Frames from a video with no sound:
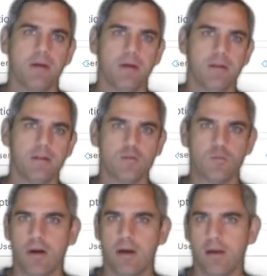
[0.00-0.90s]
This is
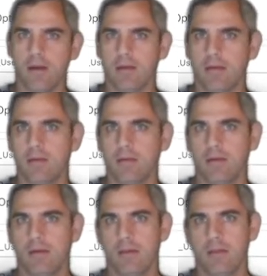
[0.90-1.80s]
why
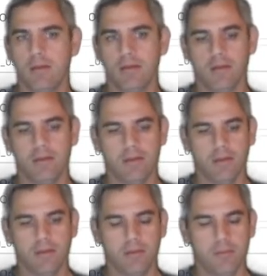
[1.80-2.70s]
the
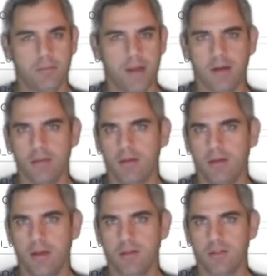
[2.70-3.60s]

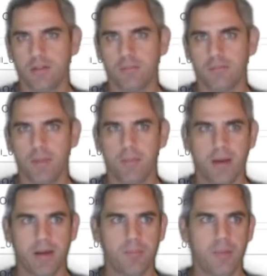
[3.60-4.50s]
mac-authentication
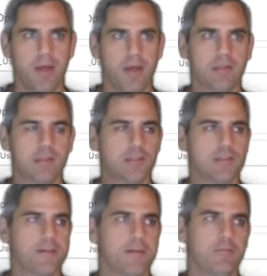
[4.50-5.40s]
bypass
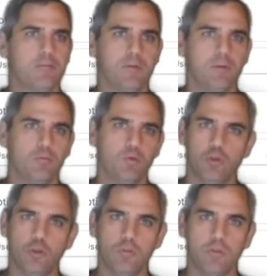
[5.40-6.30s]

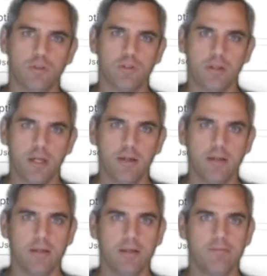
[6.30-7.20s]
rule was
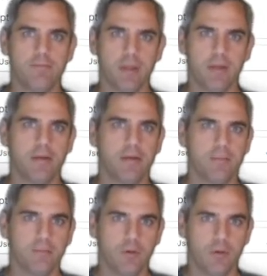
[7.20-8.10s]
created,
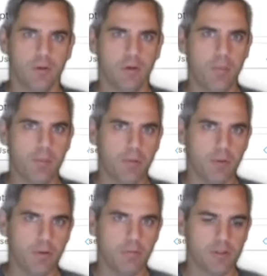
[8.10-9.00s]
or
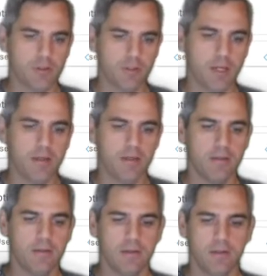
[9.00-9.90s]
capability was created,
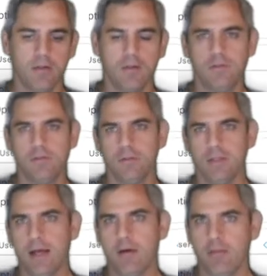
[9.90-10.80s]
to
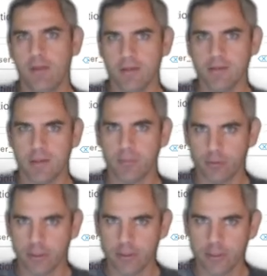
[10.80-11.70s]
allow things like
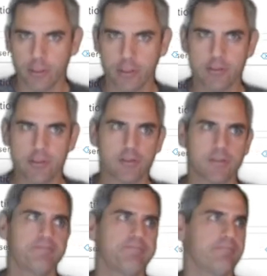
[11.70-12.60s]
printers,
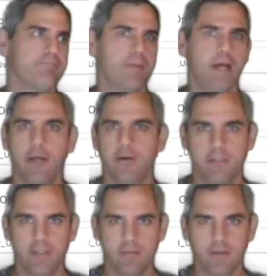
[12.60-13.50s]
IoT
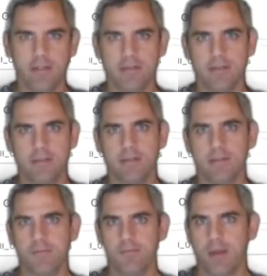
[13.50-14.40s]
devices
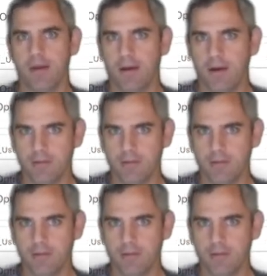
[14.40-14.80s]
onto